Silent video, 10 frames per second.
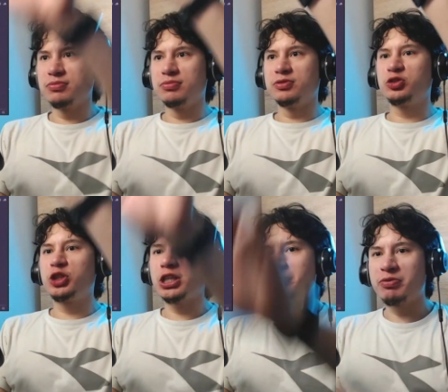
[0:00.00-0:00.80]
just
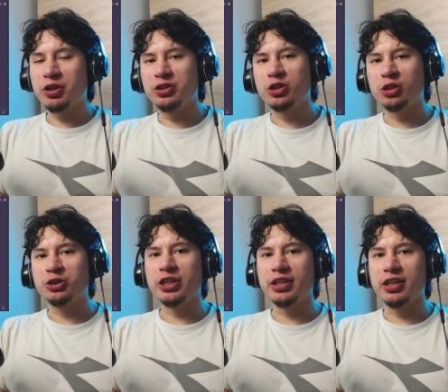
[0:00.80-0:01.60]
before he starts
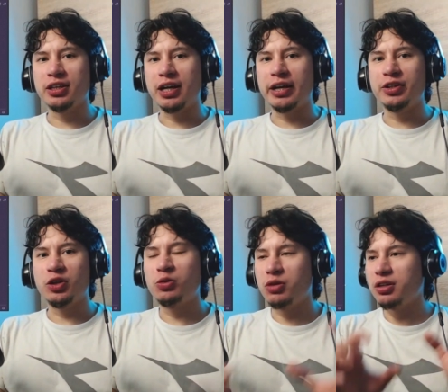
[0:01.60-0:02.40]
singing. I
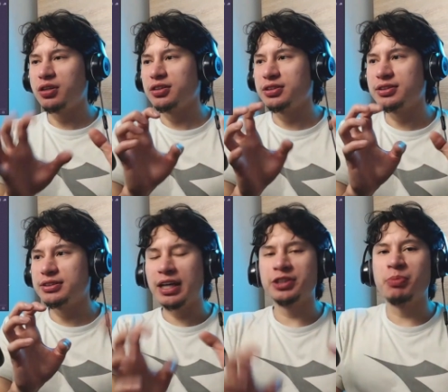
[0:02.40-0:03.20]
know, uh,
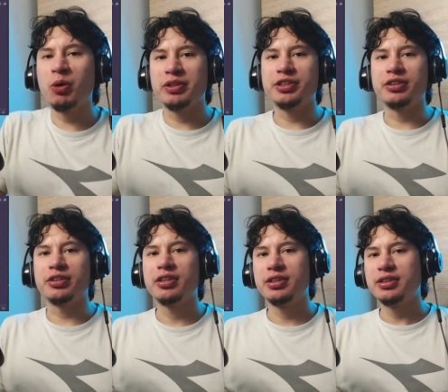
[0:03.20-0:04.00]
tense moment here.
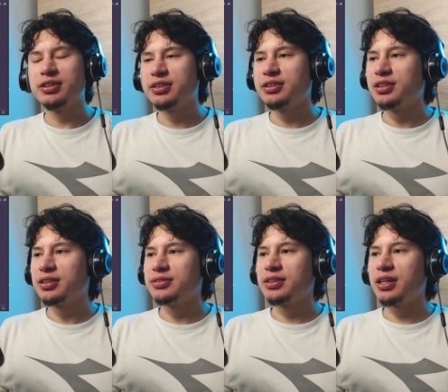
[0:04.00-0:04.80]

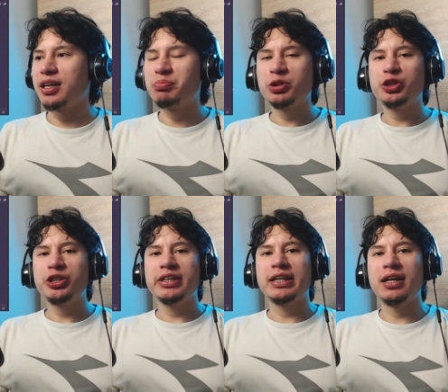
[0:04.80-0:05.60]
I
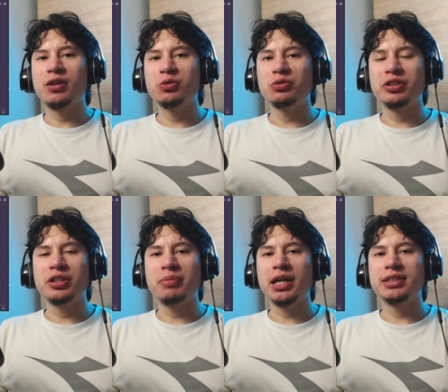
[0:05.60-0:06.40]
appreciate how he
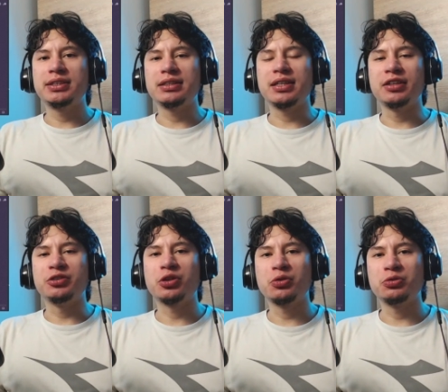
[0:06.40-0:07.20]
makes his
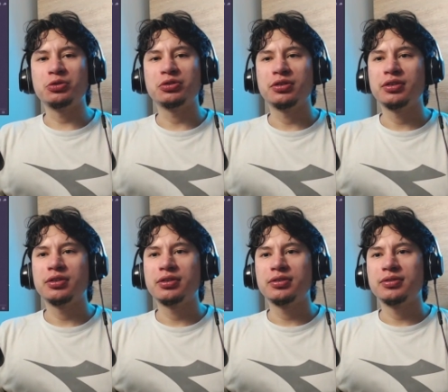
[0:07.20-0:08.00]
intros
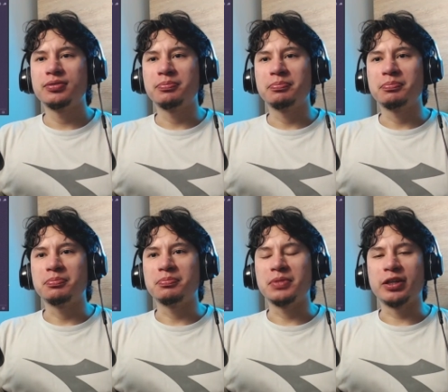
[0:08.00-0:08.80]

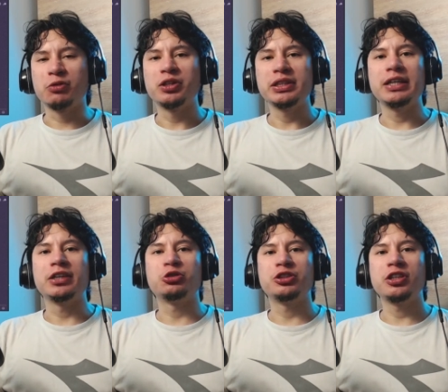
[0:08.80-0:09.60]
like really
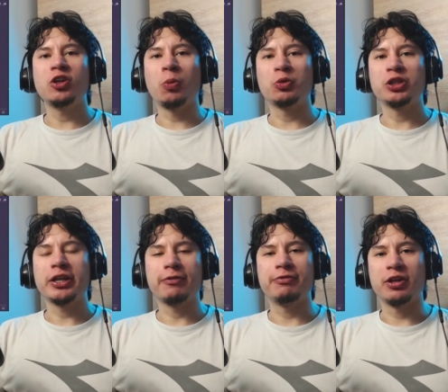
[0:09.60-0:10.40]
interesting, almost like
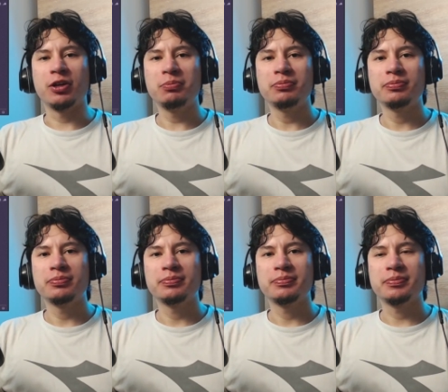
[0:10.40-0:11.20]
a film.
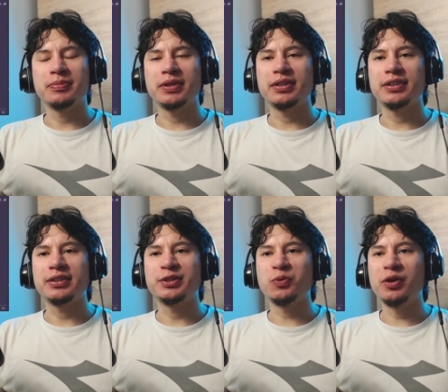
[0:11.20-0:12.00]

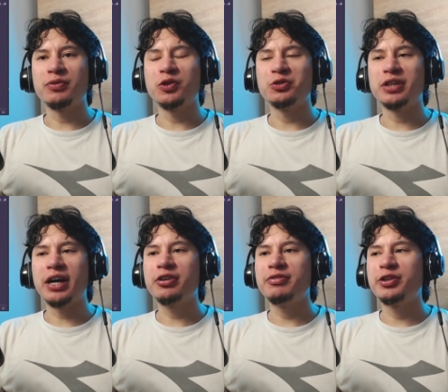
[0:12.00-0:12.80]
It's one of those, I
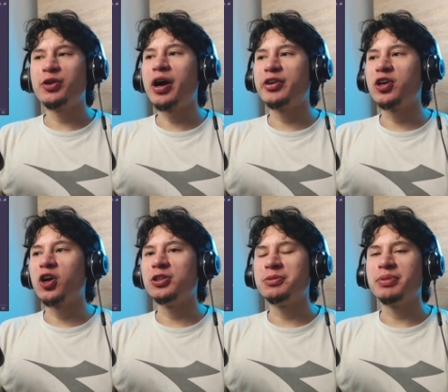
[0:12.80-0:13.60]
don't even know how to
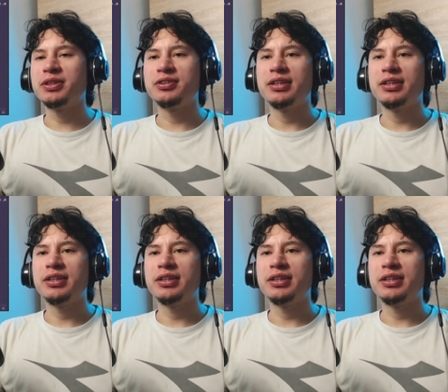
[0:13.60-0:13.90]
call it, but